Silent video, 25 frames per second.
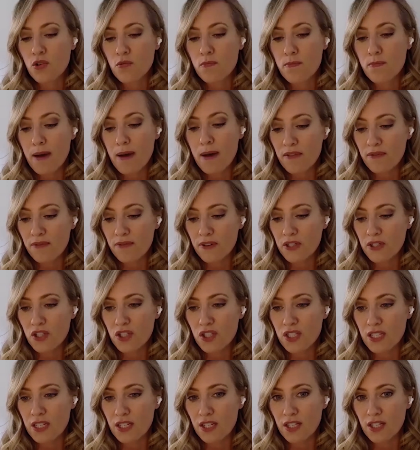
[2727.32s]
so my
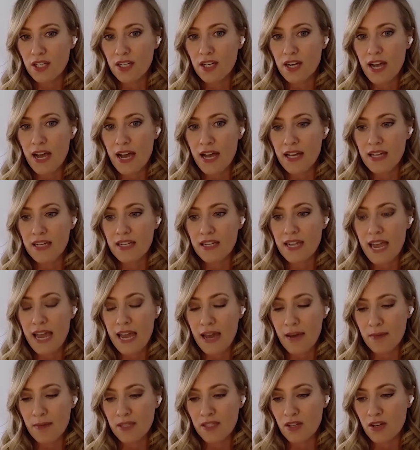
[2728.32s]
first year at
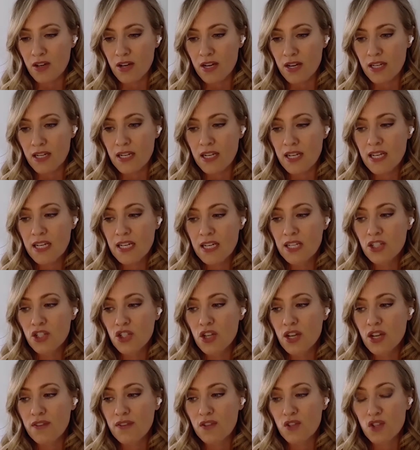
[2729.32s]
Amazon,
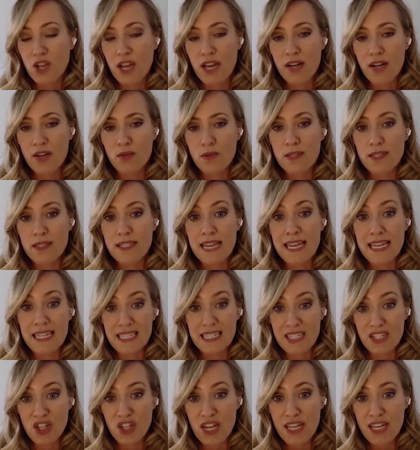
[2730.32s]
Jeff Shadow was
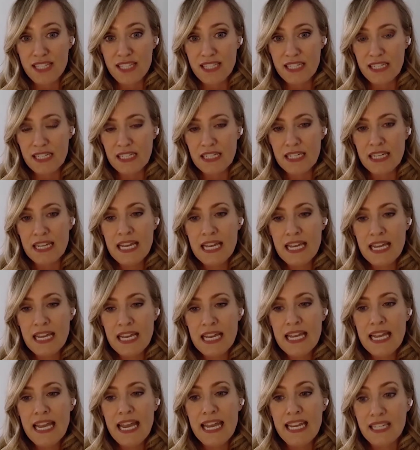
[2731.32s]
Andy Jassy.
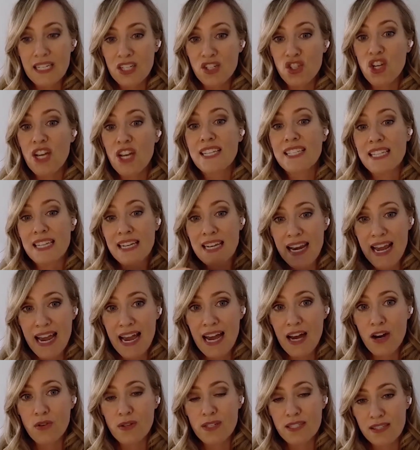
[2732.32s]
Andy Jassy
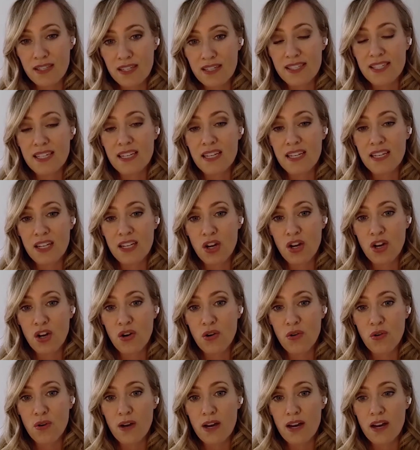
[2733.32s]
now is the
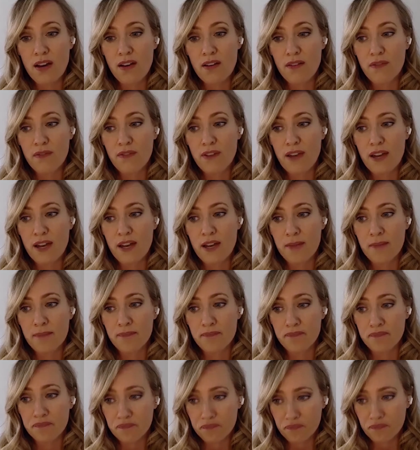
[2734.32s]
CEO of,
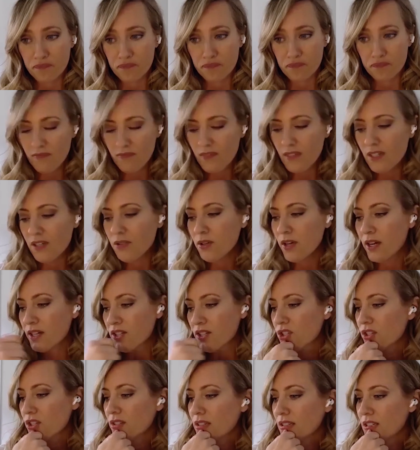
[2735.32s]
um, oh
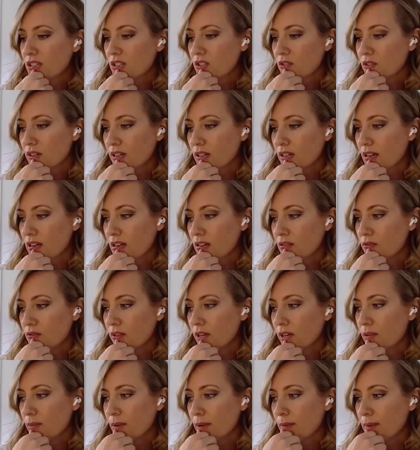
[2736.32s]
gosh, I just forgot,
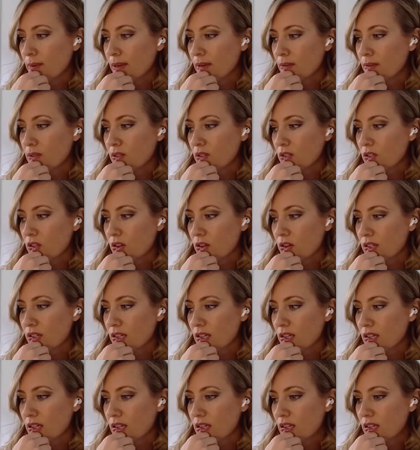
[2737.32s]
flew out of my brain what it's called.